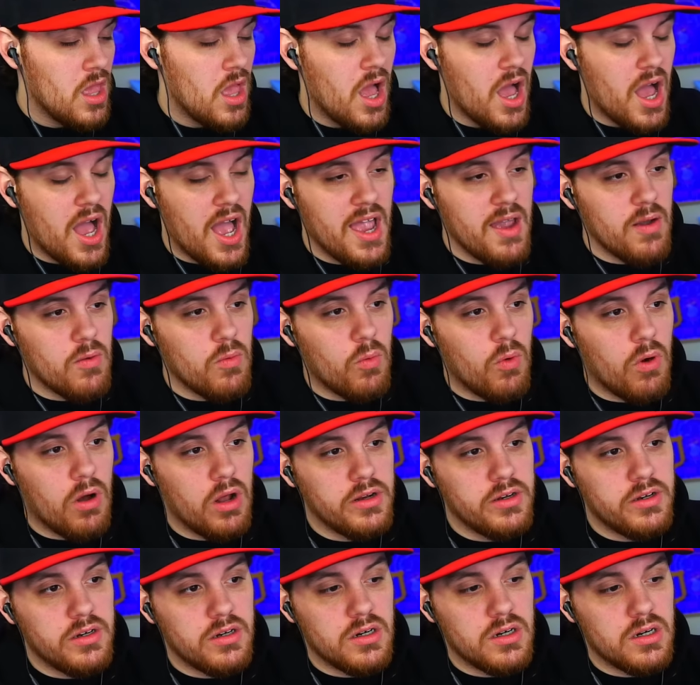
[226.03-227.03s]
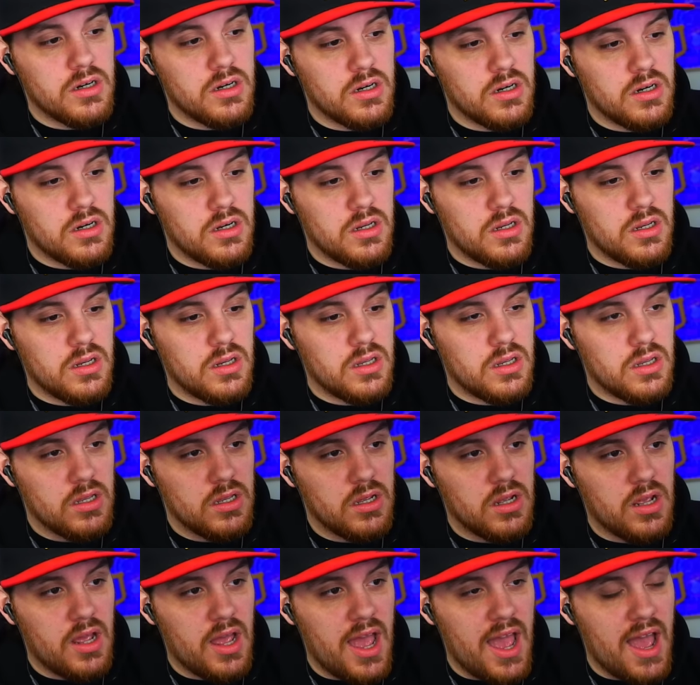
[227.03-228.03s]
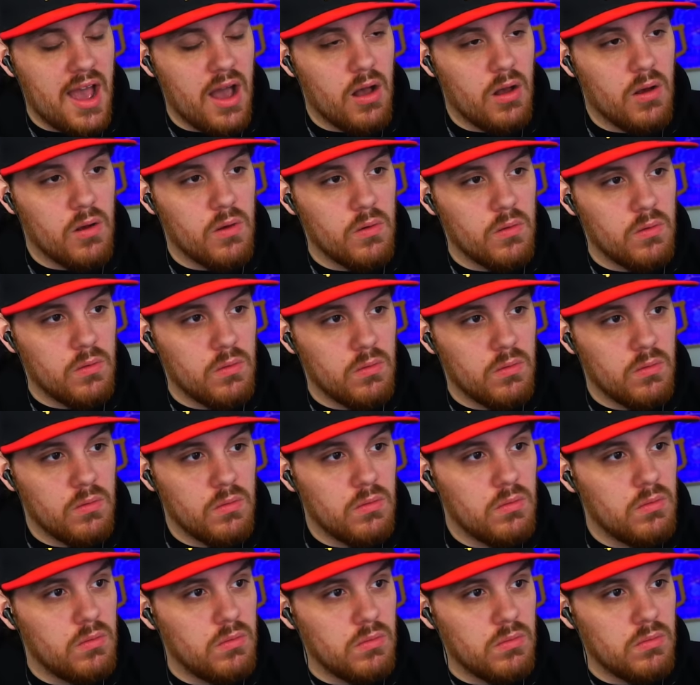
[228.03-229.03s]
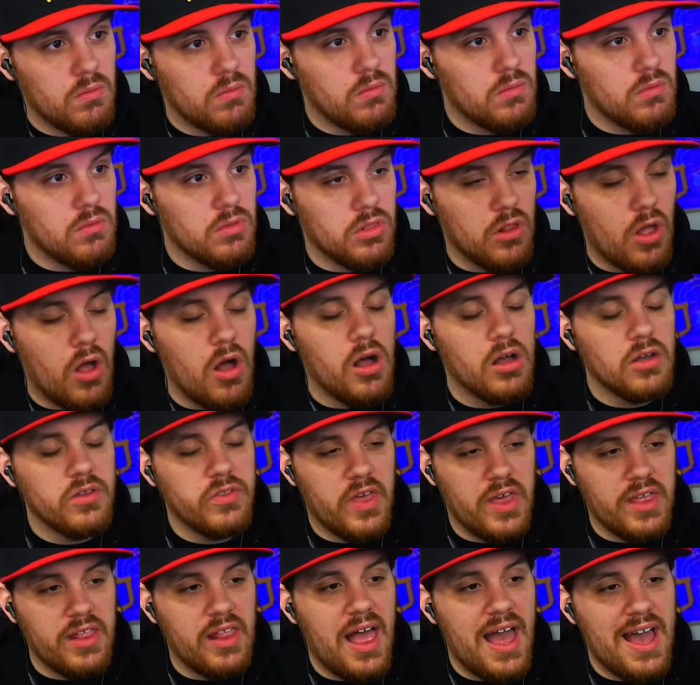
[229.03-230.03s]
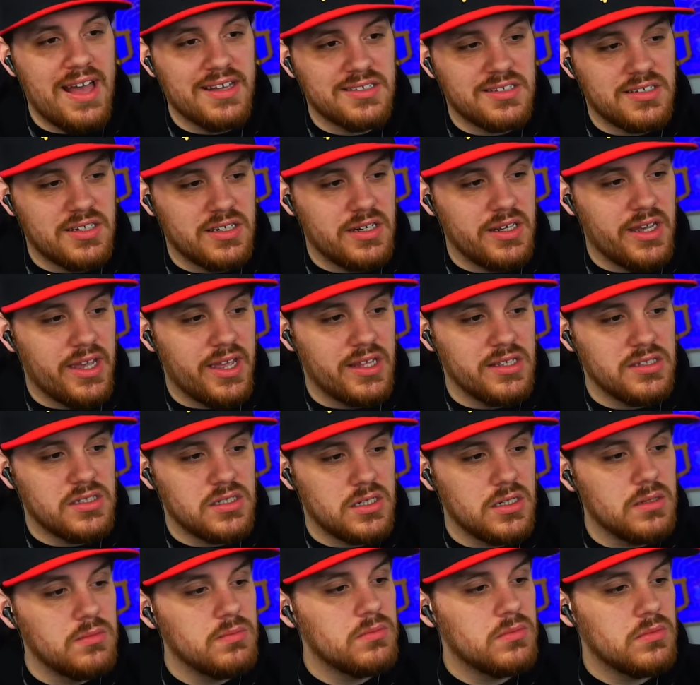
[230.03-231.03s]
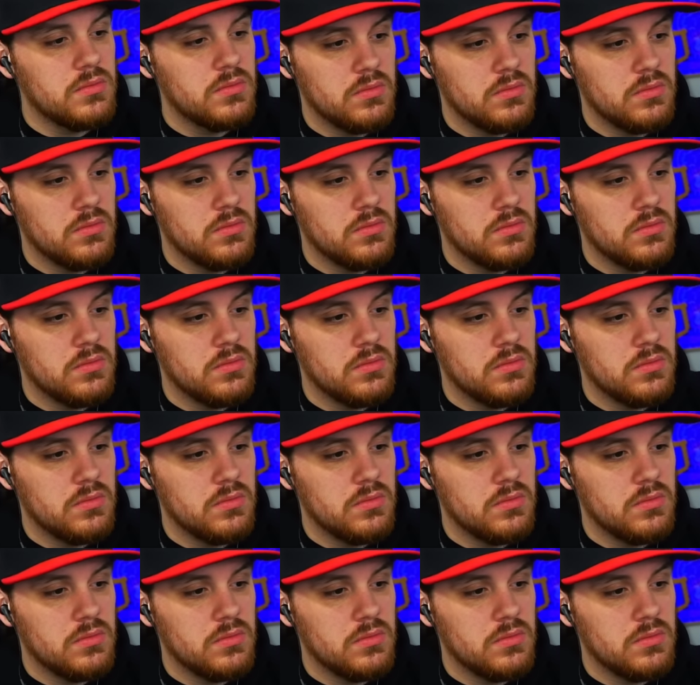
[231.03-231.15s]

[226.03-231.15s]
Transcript: I wonder how long they lasted against him.